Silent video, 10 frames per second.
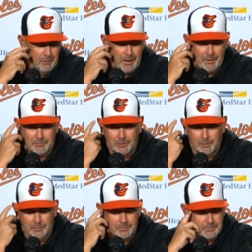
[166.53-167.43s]

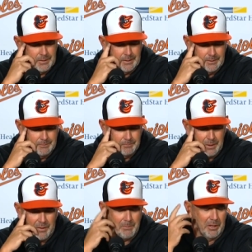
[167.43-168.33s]
thereafter. Um,
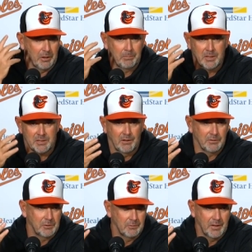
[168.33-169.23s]
but I thought he made a good pitch to
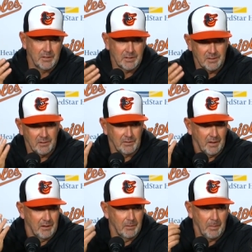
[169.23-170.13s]
Altuve. just gets to
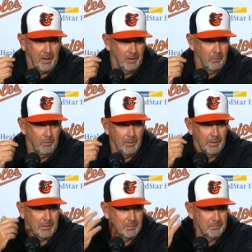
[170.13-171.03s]
the end of the bat on one,
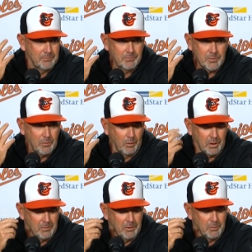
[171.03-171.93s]
and I could score
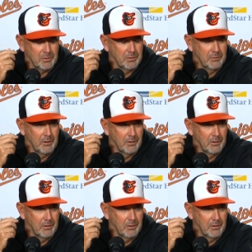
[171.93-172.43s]
could have been three two